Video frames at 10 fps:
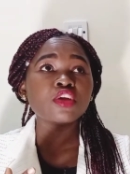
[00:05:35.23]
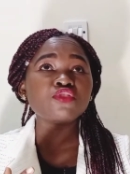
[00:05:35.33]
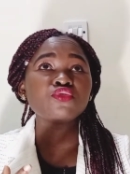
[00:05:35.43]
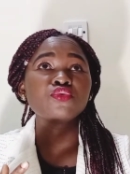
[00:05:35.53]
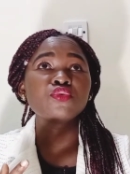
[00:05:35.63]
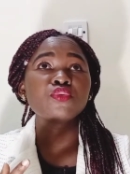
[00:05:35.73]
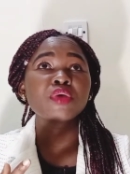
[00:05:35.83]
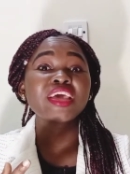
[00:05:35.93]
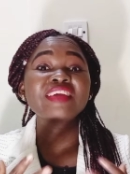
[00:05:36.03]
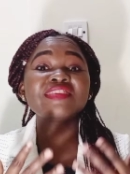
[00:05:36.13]
to
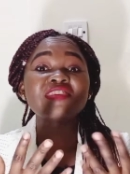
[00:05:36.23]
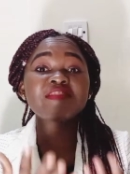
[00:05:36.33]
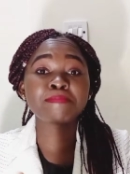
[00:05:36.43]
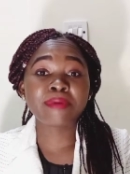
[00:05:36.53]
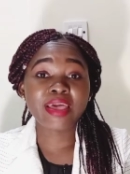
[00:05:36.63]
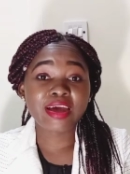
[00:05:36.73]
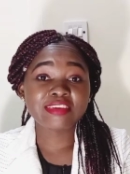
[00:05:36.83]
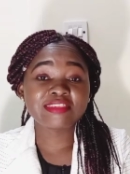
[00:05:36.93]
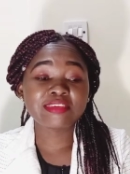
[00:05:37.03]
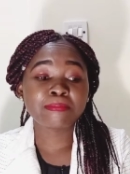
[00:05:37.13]
get inspired,
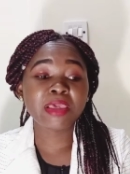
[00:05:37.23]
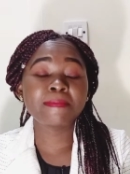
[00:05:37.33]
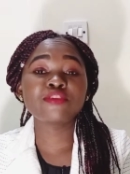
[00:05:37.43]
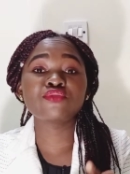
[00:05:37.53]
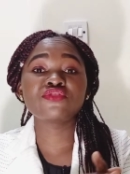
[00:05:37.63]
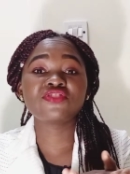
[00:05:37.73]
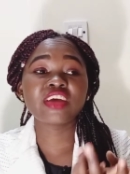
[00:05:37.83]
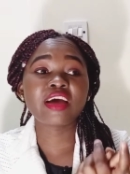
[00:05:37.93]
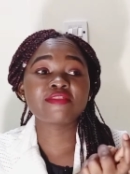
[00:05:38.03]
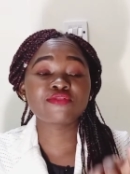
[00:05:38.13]
maybe to
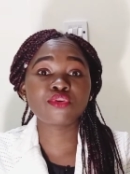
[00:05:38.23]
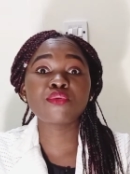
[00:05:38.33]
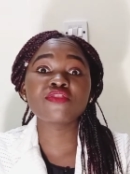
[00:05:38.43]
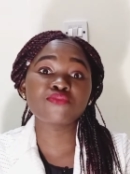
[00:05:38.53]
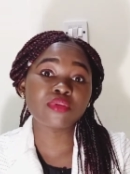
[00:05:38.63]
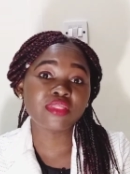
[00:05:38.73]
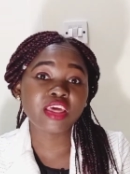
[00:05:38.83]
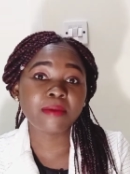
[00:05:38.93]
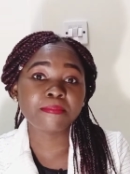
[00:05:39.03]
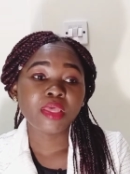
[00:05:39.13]
share stories with
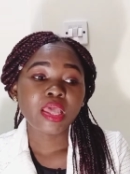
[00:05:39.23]
them